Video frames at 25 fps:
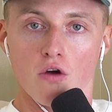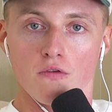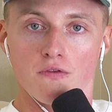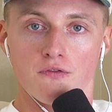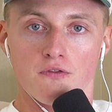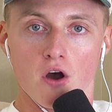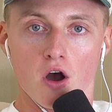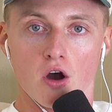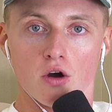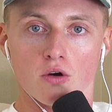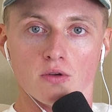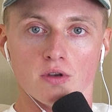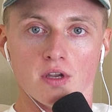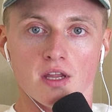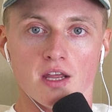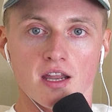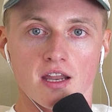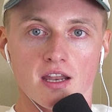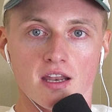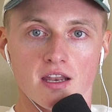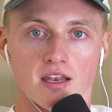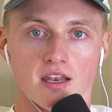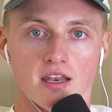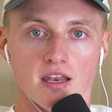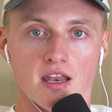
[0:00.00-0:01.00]
No phone.
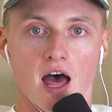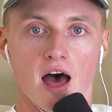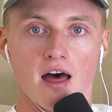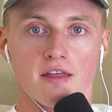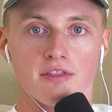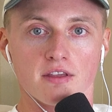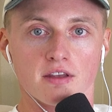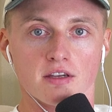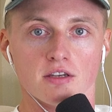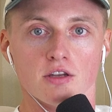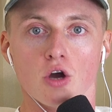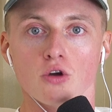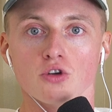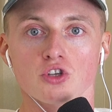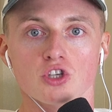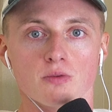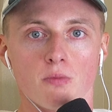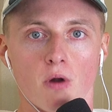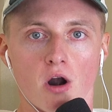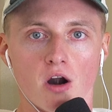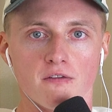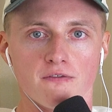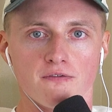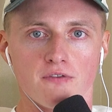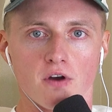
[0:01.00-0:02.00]
Nothing. No
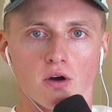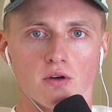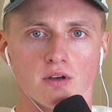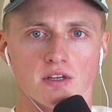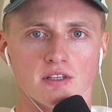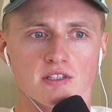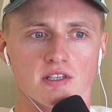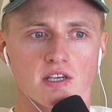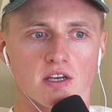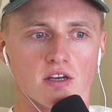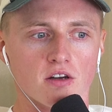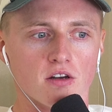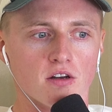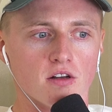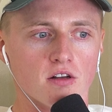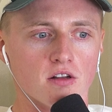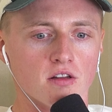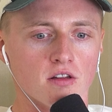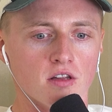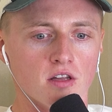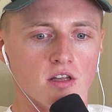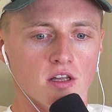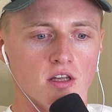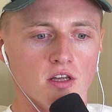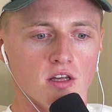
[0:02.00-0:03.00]
smartphone
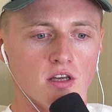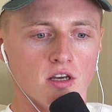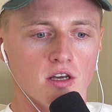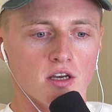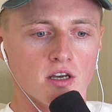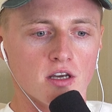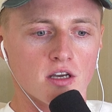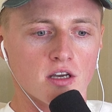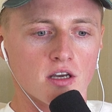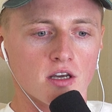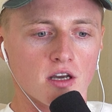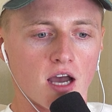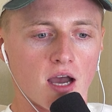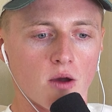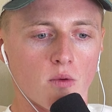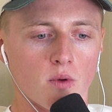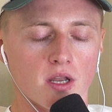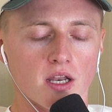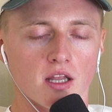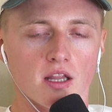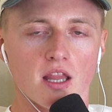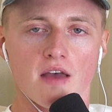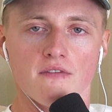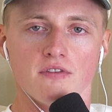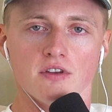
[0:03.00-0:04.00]
until I
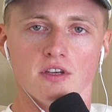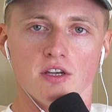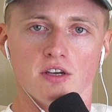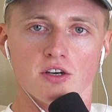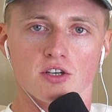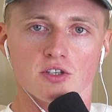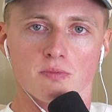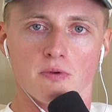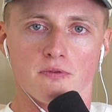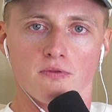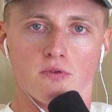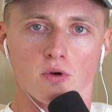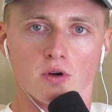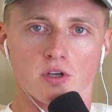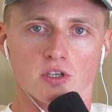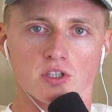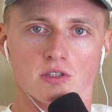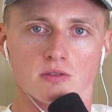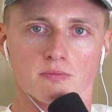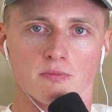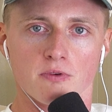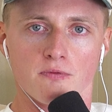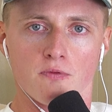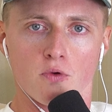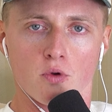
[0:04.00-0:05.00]
went eleven years before
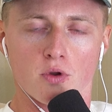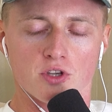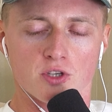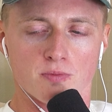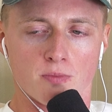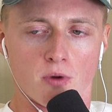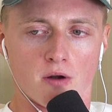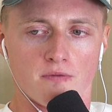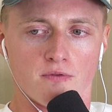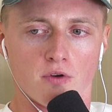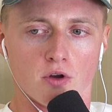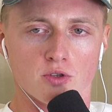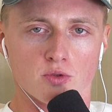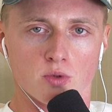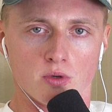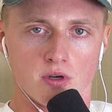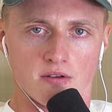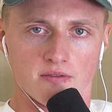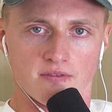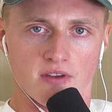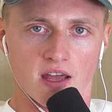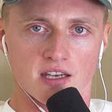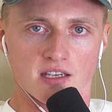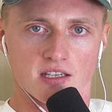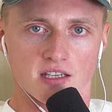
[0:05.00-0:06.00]
before smartphones
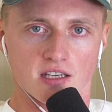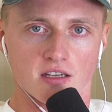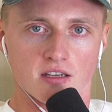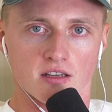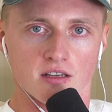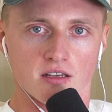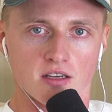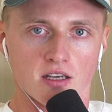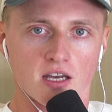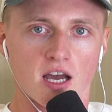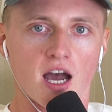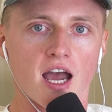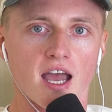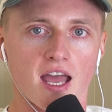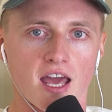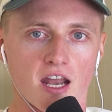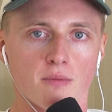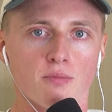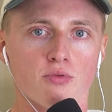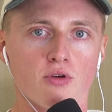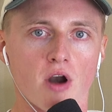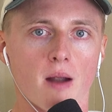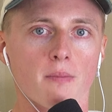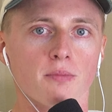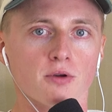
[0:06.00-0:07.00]
were invented. I
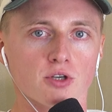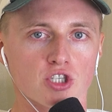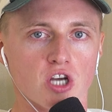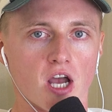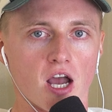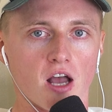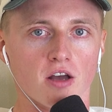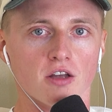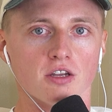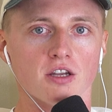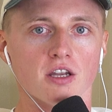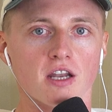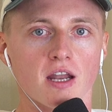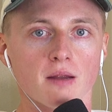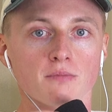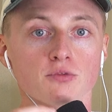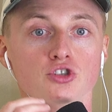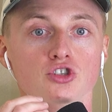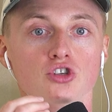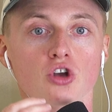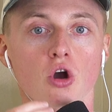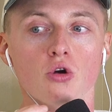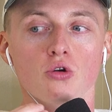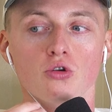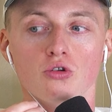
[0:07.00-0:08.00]
had a proper childhood. I'm
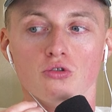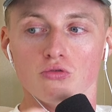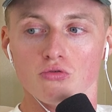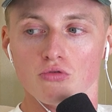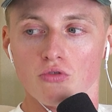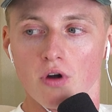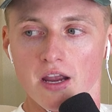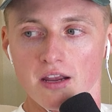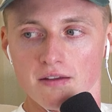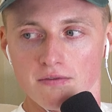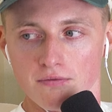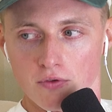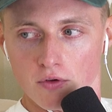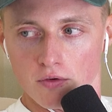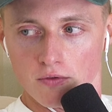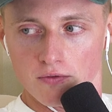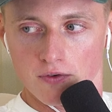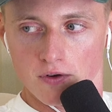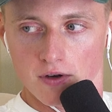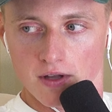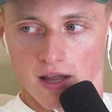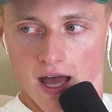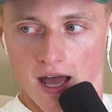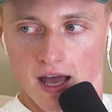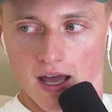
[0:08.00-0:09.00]
so grateful
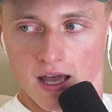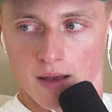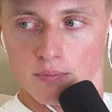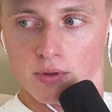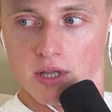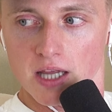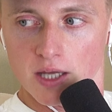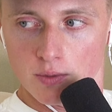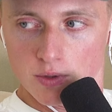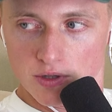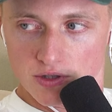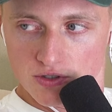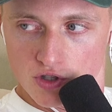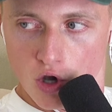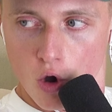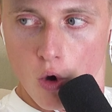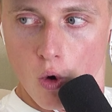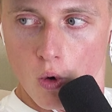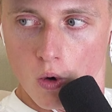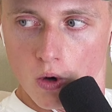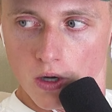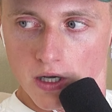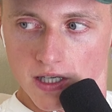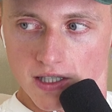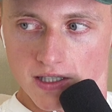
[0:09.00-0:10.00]
for that. I played with
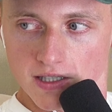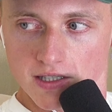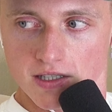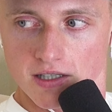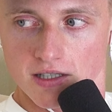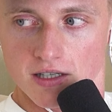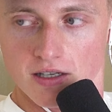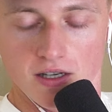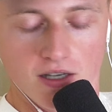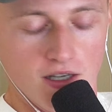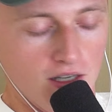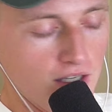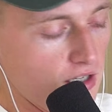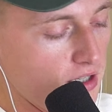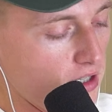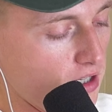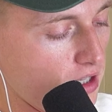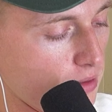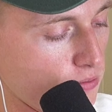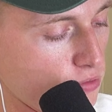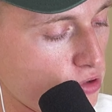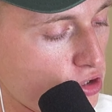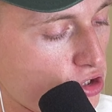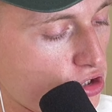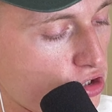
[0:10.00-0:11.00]
toys.
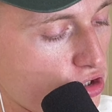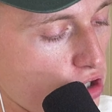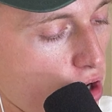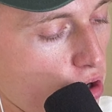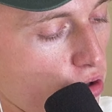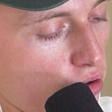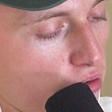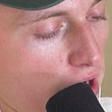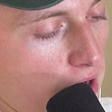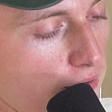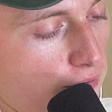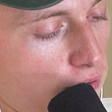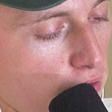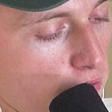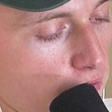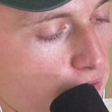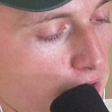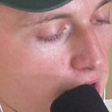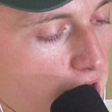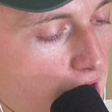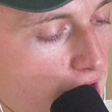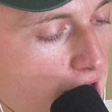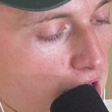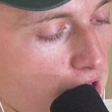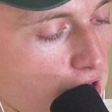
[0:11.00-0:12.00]
I'm so grateful
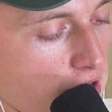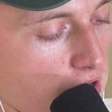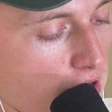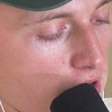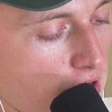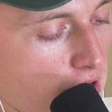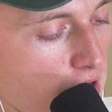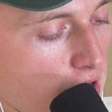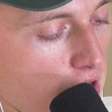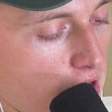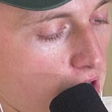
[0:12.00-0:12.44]
for that.